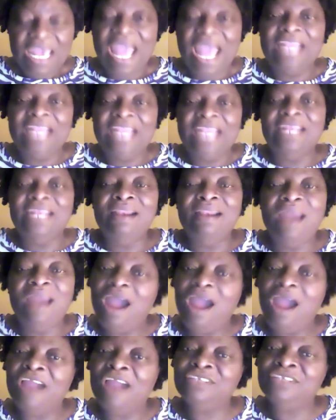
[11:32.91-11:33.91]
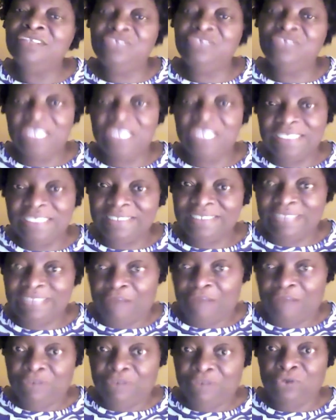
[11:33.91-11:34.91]
and enlarged his
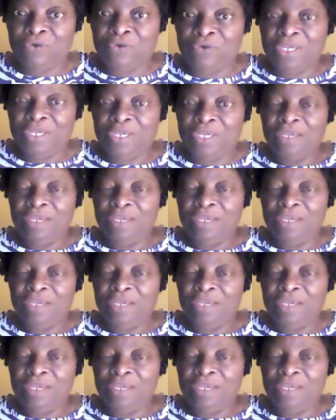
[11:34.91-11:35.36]
territory.